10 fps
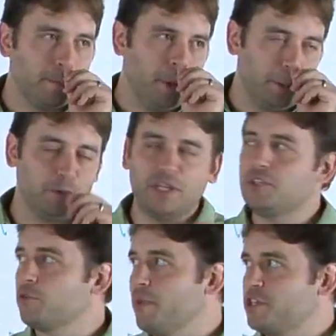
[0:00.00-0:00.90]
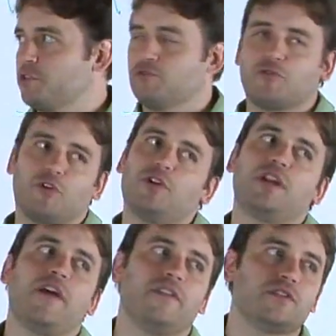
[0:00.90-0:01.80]
But you need to make sure it's
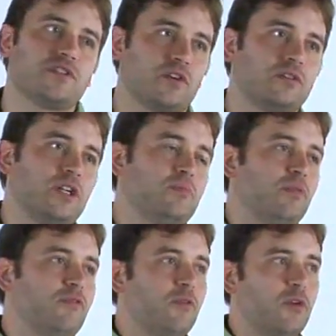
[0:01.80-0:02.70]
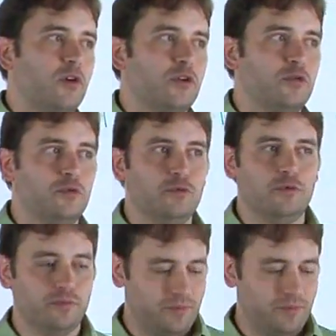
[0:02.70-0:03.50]
reverted, and then certainly before you